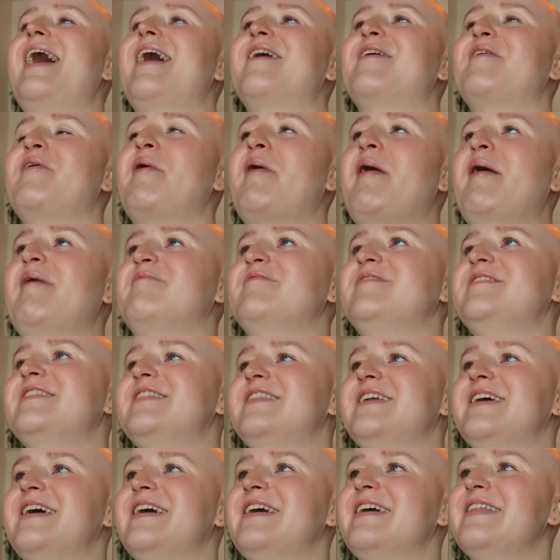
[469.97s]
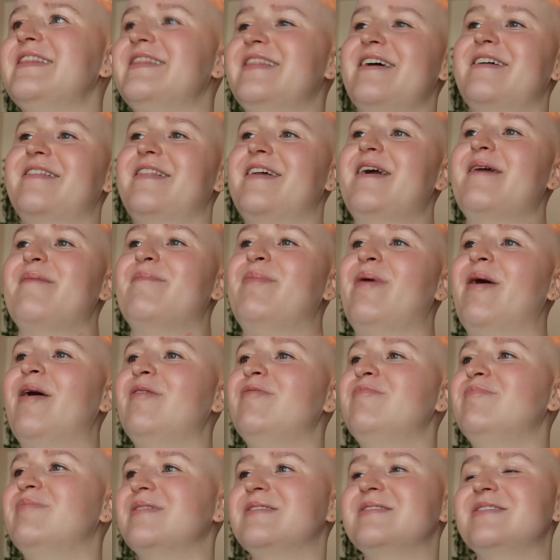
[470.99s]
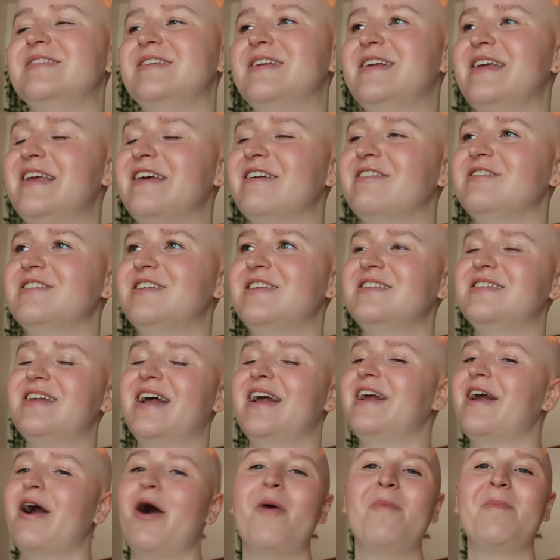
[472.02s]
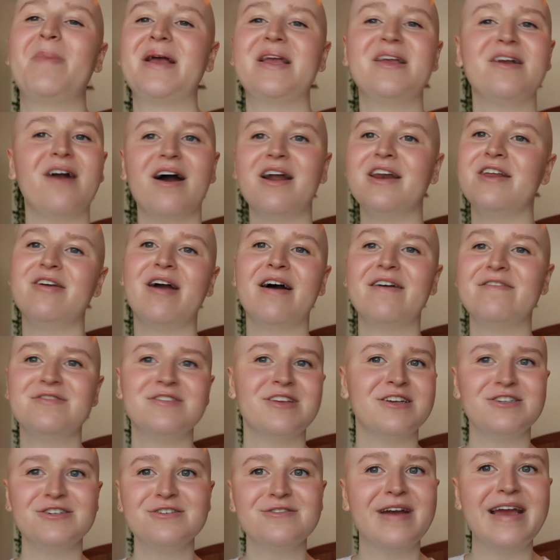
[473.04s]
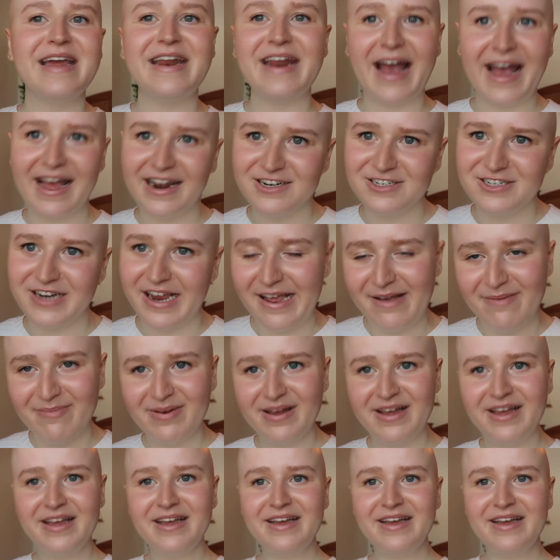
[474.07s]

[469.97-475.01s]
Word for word: common thing that like a bald person hears is like, oh my god, you have such a great head shape.